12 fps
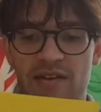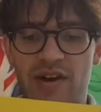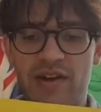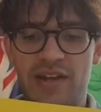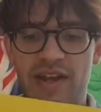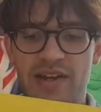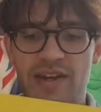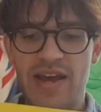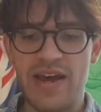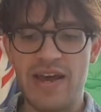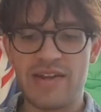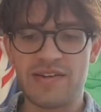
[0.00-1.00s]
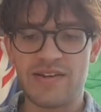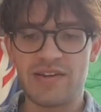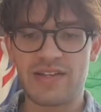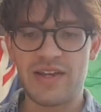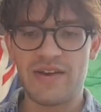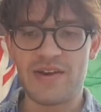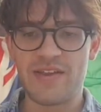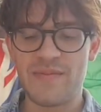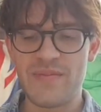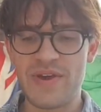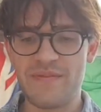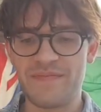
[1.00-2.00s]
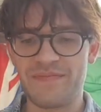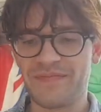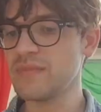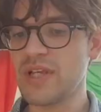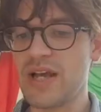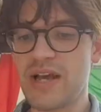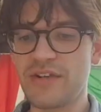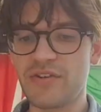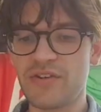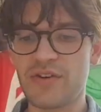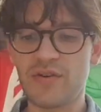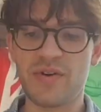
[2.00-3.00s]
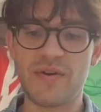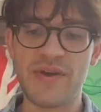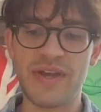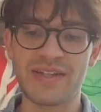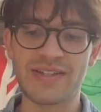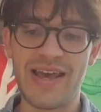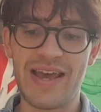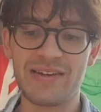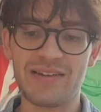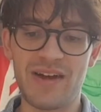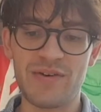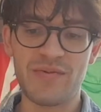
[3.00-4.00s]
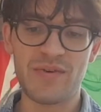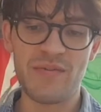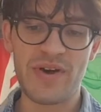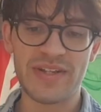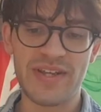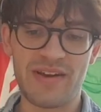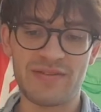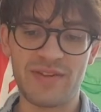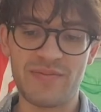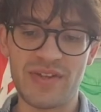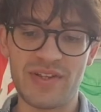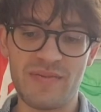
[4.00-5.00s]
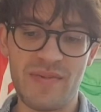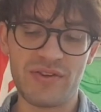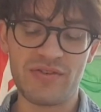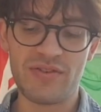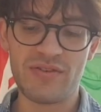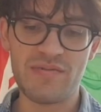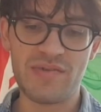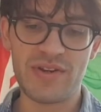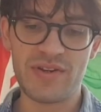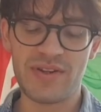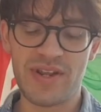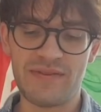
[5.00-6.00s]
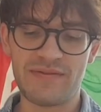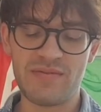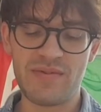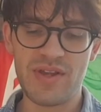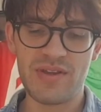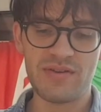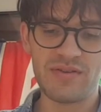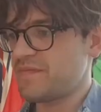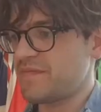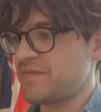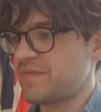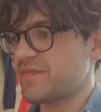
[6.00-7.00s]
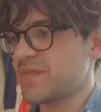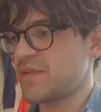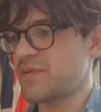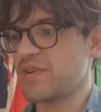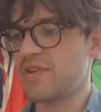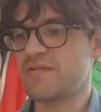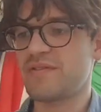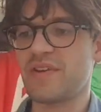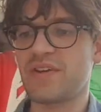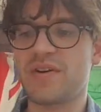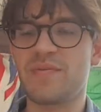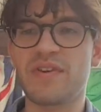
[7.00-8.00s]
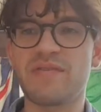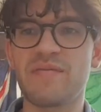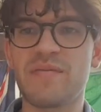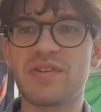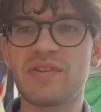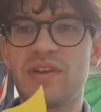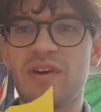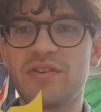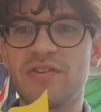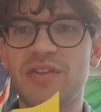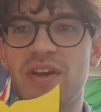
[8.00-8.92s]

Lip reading: card again and cut out another bit. And you're going to want to make a tail. I want my tail to be symmetrical, but it doesn't have to be. I'm going to go for like a bit of a moustache